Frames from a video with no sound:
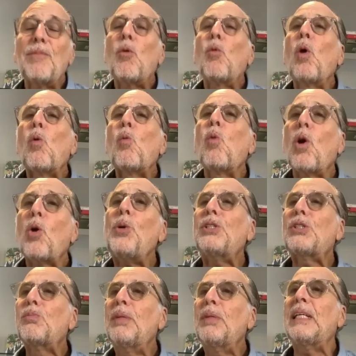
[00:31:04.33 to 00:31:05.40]
What
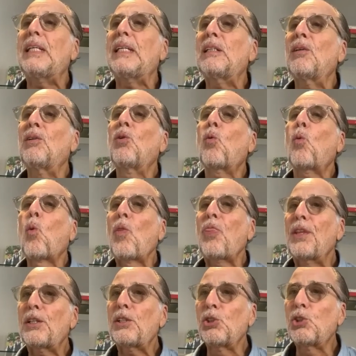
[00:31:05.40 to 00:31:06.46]
worries me with the
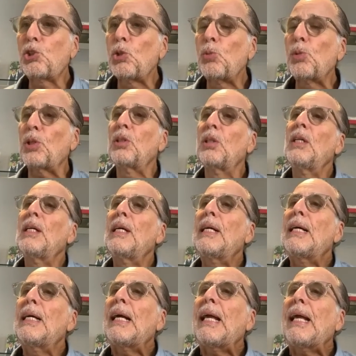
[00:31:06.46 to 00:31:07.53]
consumer
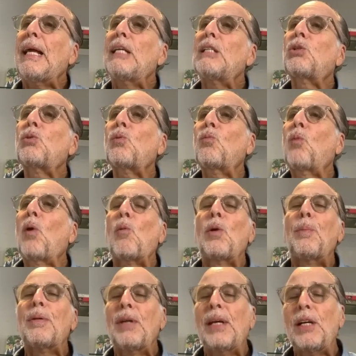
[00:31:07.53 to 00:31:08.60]
is what we've
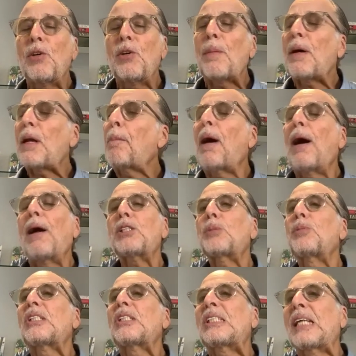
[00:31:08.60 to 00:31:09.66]
been hearing about a possible
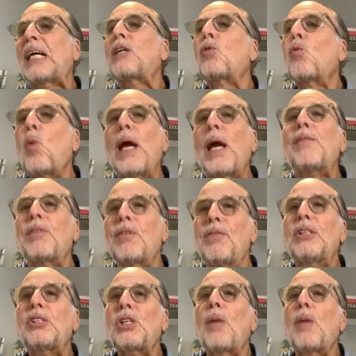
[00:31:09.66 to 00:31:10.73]
second wave of
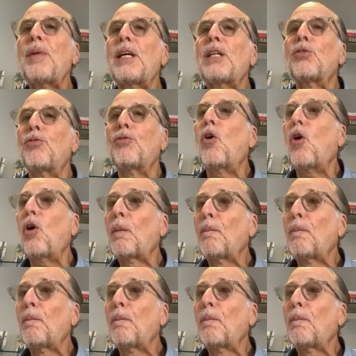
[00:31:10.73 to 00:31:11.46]
this coming in the fall,